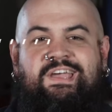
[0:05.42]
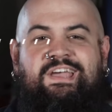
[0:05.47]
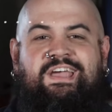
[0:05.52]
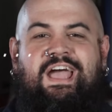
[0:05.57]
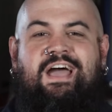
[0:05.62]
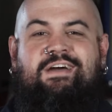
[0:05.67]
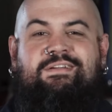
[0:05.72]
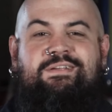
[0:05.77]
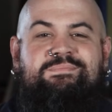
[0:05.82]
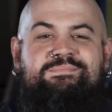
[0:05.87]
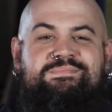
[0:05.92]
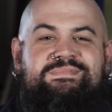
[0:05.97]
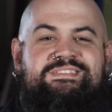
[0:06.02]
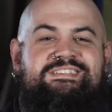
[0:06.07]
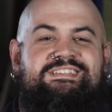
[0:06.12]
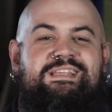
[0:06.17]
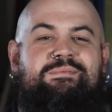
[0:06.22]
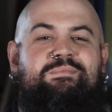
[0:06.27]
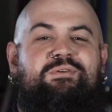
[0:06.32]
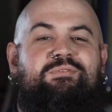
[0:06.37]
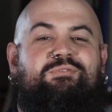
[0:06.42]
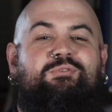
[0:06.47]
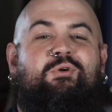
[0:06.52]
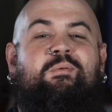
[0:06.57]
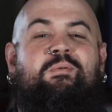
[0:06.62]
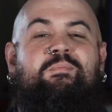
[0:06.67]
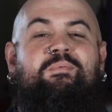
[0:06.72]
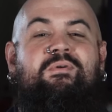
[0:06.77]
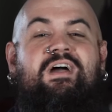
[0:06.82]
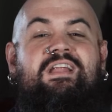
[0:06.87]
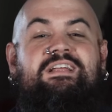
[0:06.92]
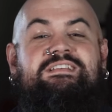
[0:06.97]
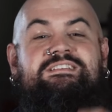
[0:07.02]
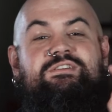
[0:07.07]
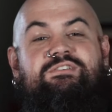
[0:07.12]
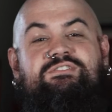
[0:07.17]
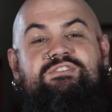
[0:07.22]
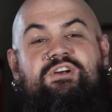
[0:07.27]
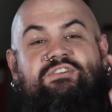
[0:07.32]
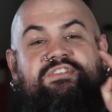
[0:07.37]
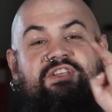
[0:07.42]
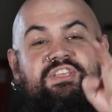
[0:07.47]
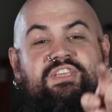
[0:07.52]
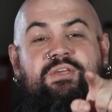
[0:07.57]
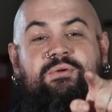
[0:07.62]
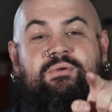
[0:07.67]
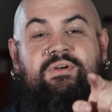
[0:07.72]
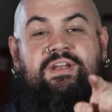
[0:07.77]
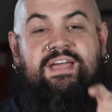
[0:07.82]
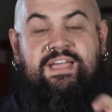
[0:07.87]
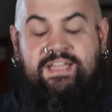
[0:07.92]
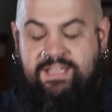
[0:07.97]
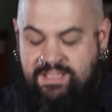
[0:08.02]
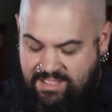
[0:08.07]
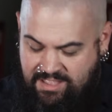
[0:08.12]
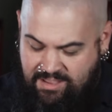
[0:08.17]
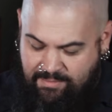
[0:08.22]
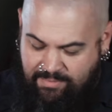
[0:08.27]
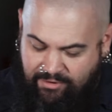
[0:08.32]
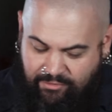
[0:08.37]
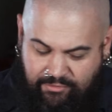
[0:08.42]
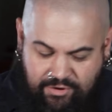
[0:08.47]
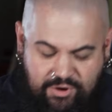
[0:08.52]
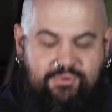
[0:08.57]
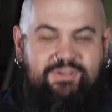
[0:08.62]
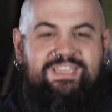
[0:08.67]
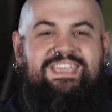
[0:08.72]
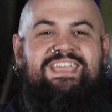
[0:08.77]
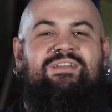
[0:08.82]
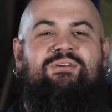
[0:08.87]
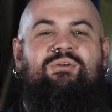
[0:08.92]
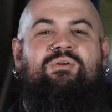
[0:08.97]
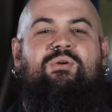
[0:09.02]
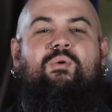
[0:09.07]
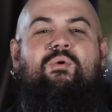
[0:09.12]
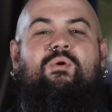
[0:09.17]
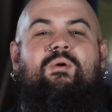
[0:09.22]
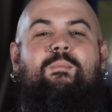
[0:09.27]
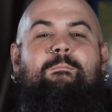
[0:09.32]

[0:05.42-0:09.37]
Howdy, this is Lemmy with Dorman Products, here to talk to you today about our new heater core